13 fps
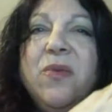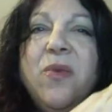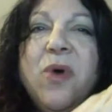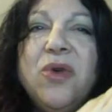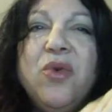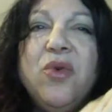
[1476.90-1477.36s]

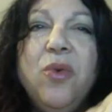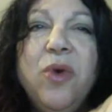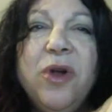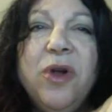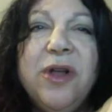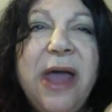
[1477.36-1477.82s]
walk or
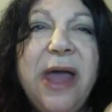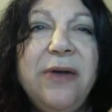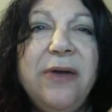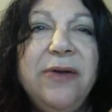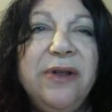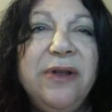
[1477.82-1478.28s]
work
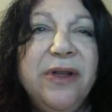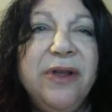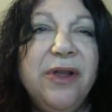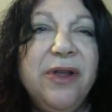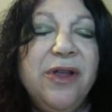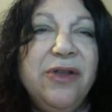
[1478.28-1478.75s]
out,
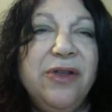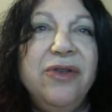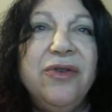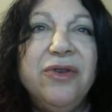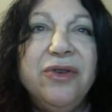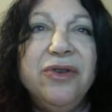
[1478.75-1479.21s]

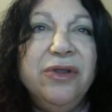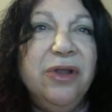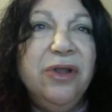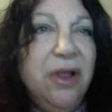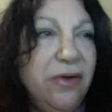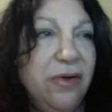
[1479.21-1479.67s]
you
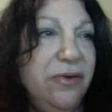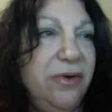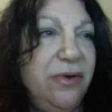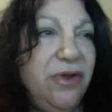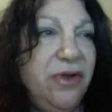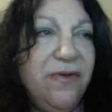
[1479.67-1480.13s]
could
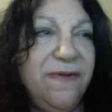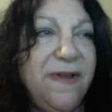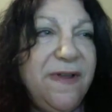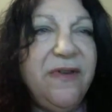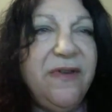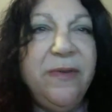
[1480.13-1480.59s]
load your
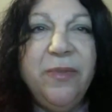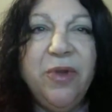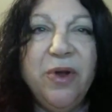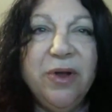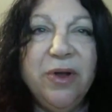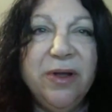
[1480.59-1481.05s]
favorite
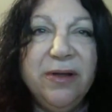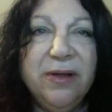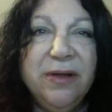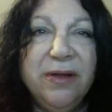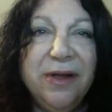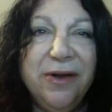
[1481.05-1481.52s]
book
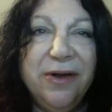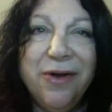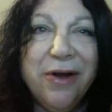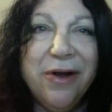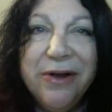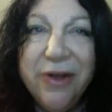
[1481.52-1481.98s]
in
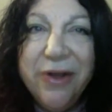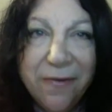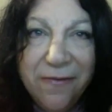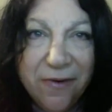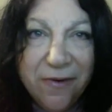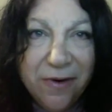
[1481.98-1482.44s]
audio
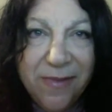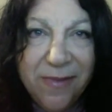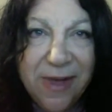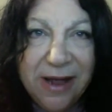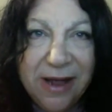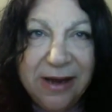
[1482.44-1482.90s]

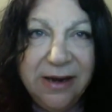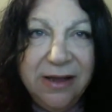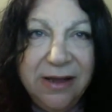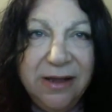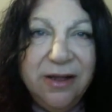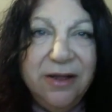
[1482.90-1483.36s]
format
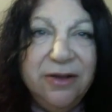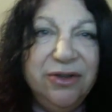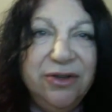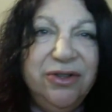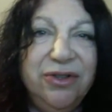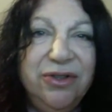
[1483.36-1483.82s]

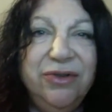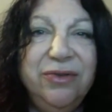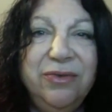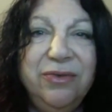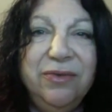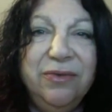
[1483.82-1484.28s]

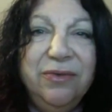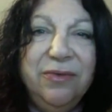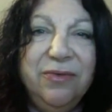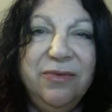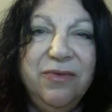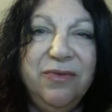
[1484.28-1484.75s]
to
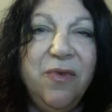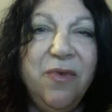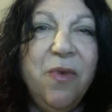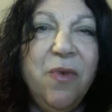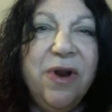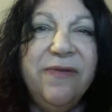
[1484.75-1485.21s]

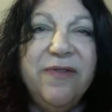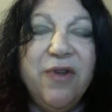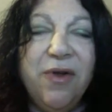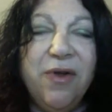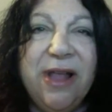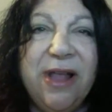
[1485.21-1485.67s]
whatever
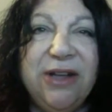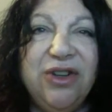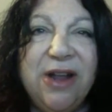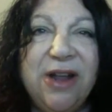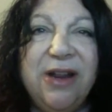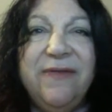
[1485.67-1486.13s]
your
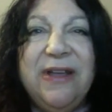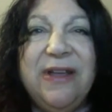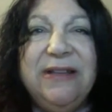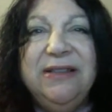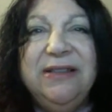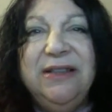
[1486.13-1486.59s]
electronic
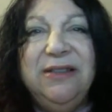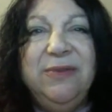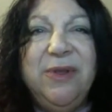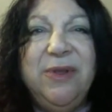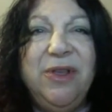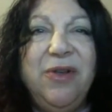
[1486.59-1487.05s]
device is,
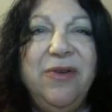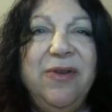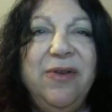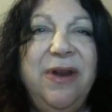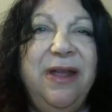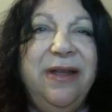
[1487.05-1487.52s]
whether you're
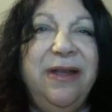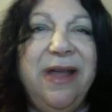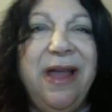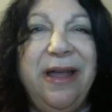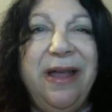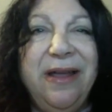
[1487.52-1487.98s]

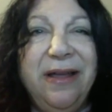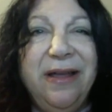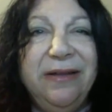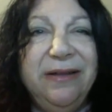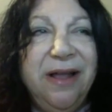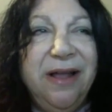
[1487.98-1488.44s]

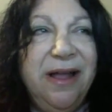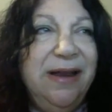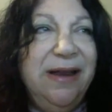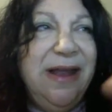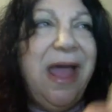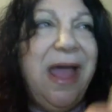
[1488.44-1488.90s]

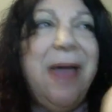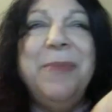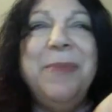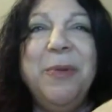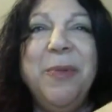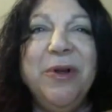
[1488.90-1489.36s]
an
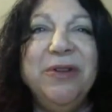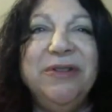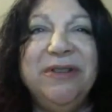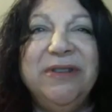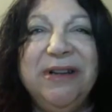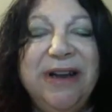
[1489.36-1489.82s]
Apple
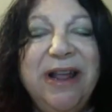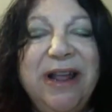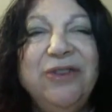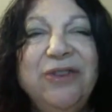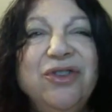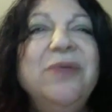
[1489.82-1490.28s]
person, an
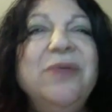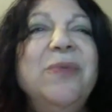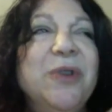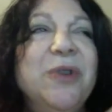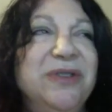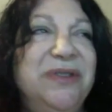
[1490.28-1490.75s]
Android
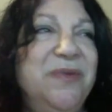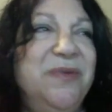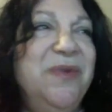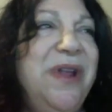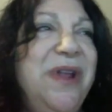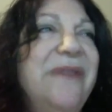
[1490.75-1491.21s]
person,
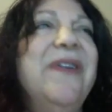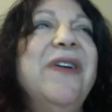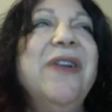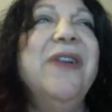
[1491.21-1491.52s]
whatever.